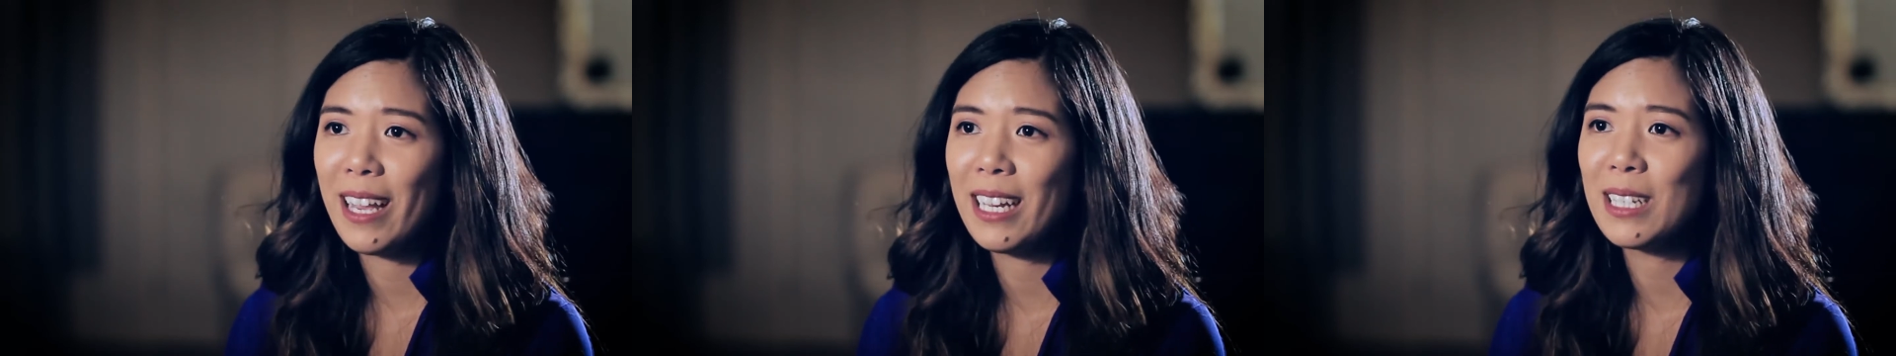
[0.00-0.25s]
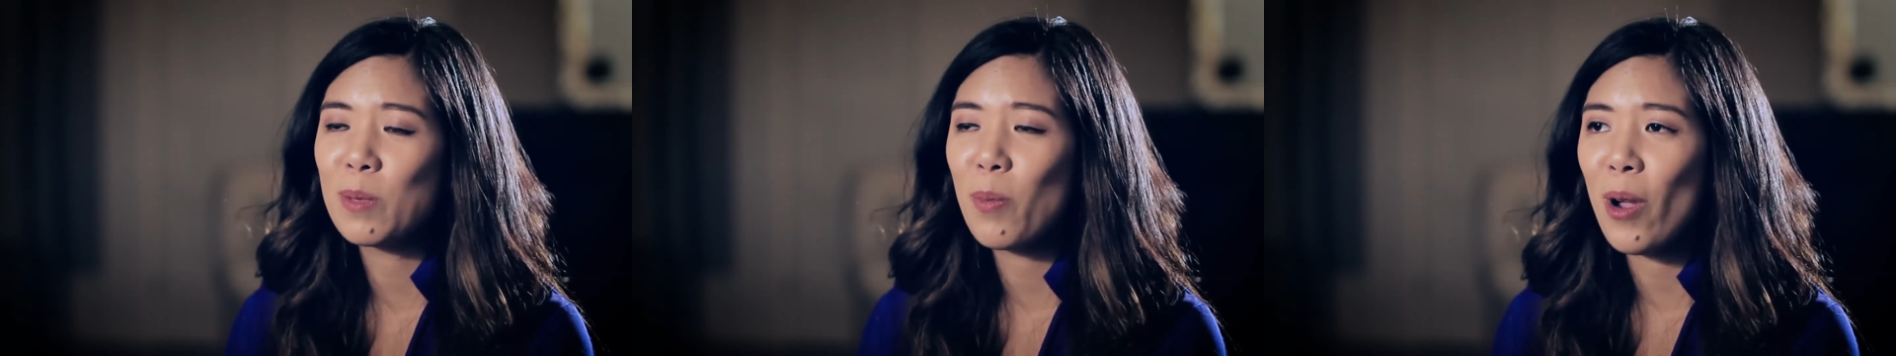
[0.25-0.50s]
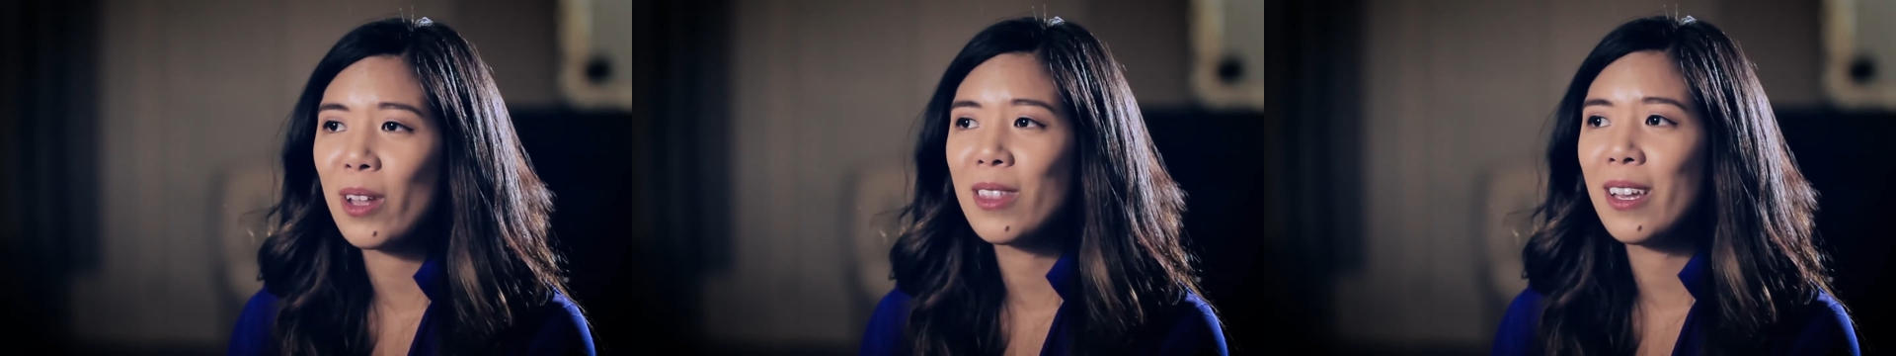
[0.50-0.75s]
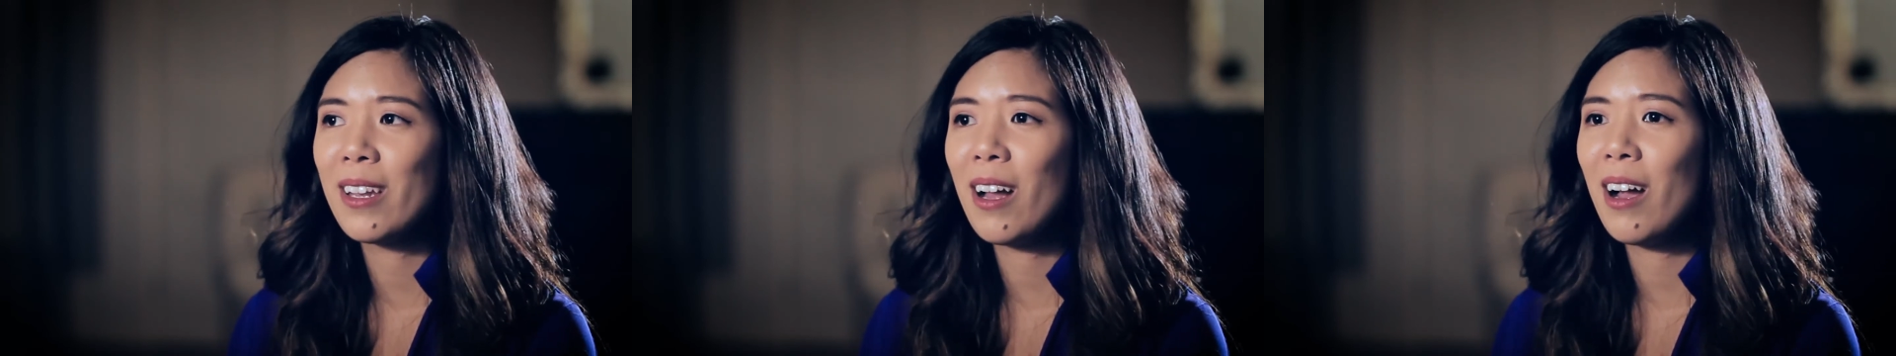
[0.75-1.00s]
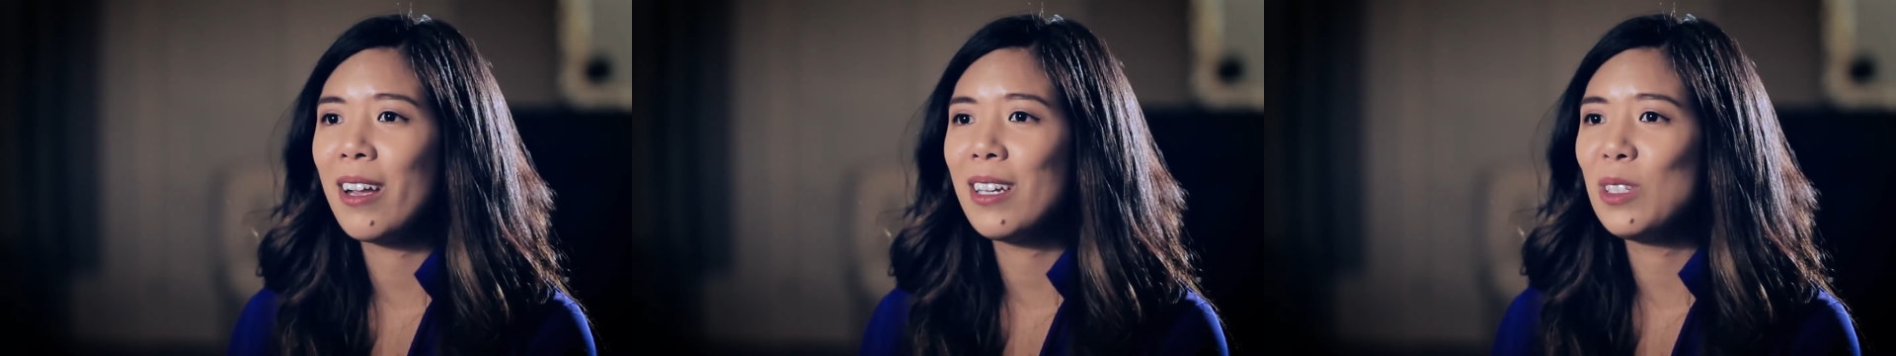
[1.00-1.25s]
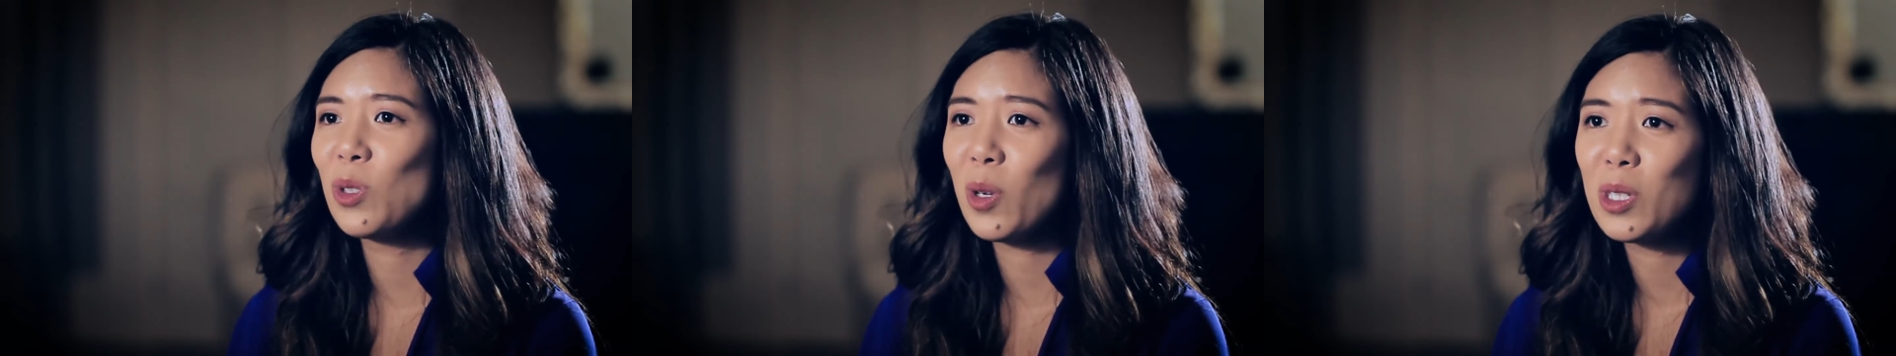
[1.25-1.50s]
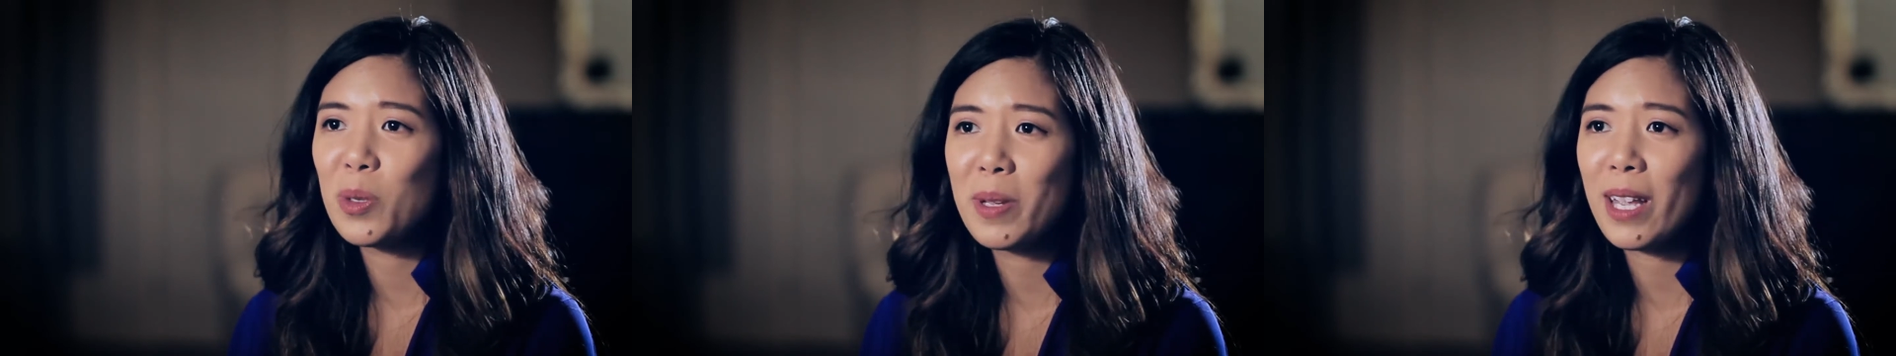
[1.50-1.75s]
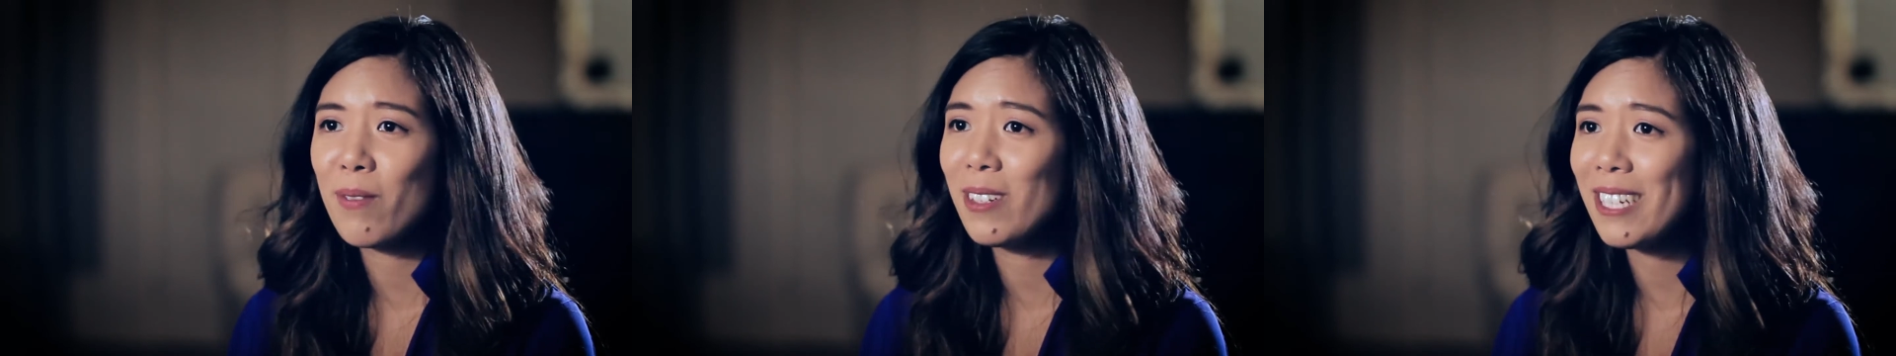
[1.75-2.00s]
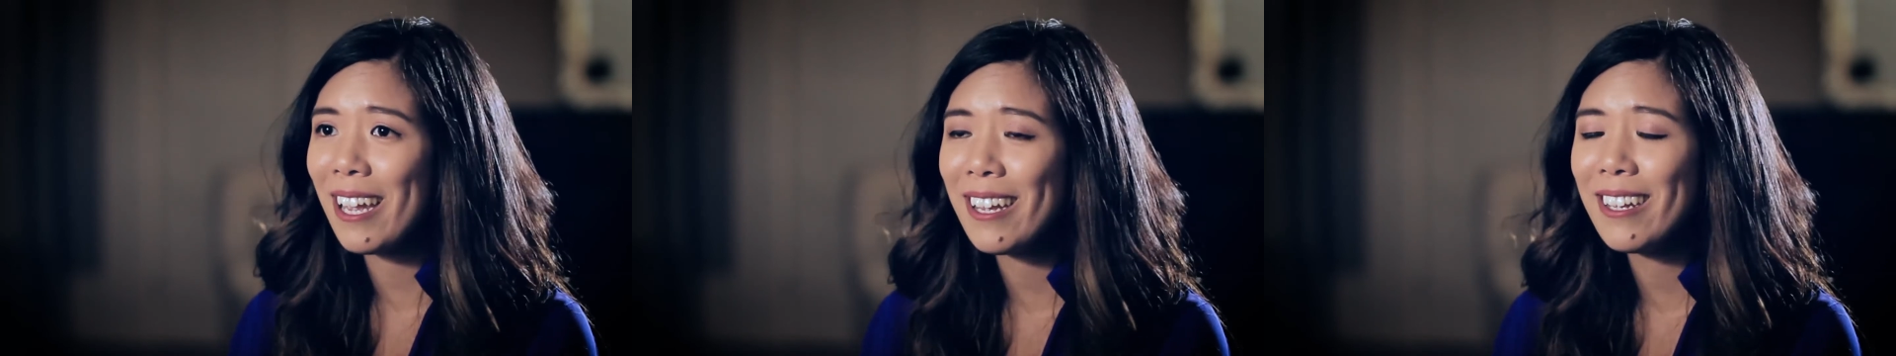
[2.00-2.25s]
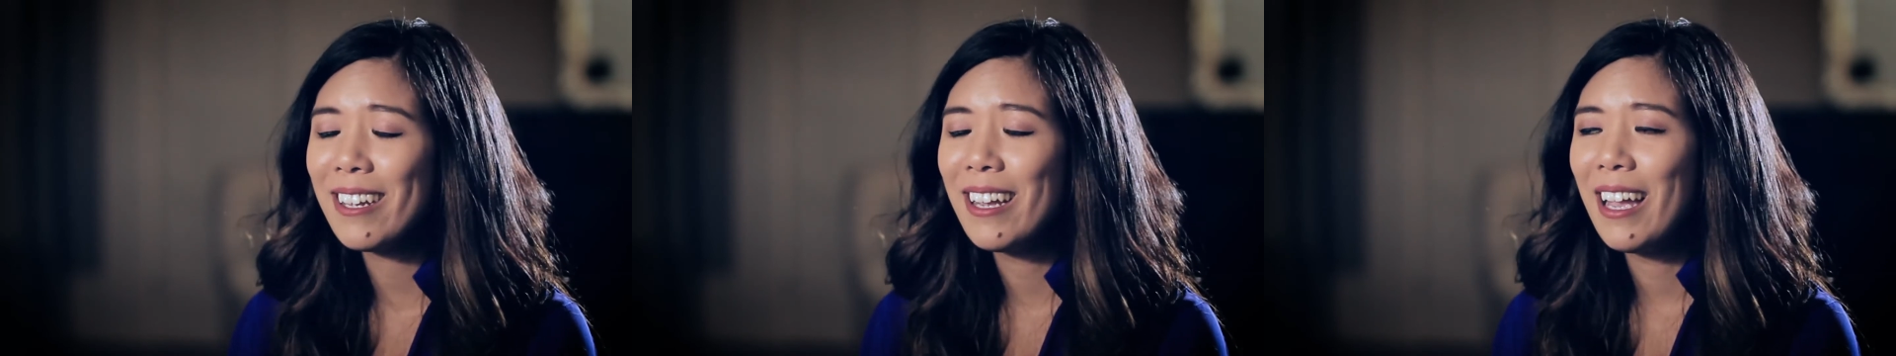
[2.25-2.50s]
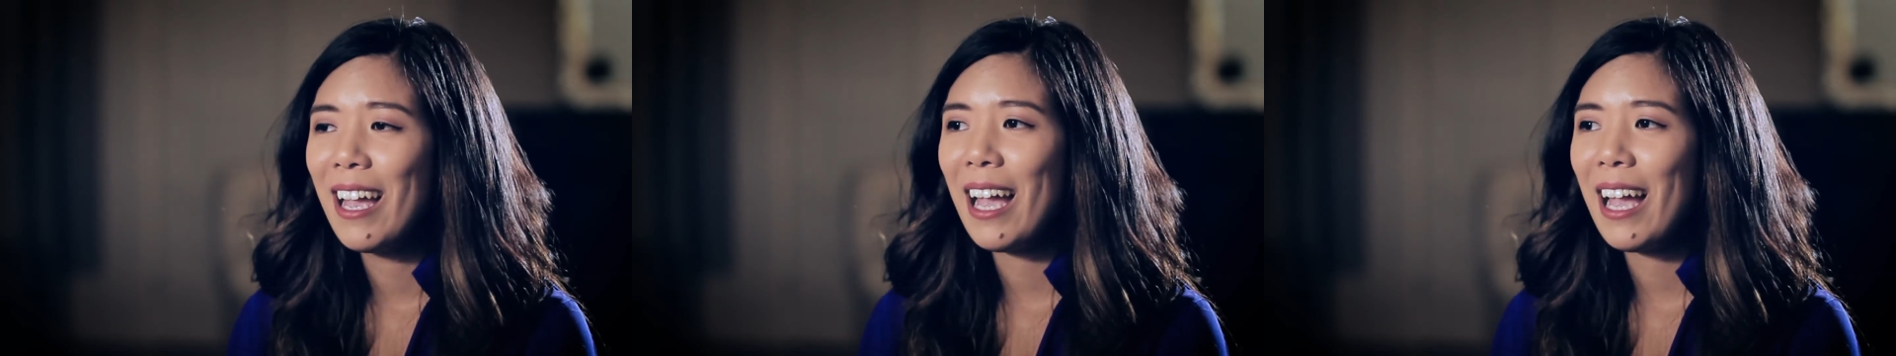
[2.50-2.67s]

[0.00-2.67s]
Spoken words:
and it's work that I enjoy doing every day,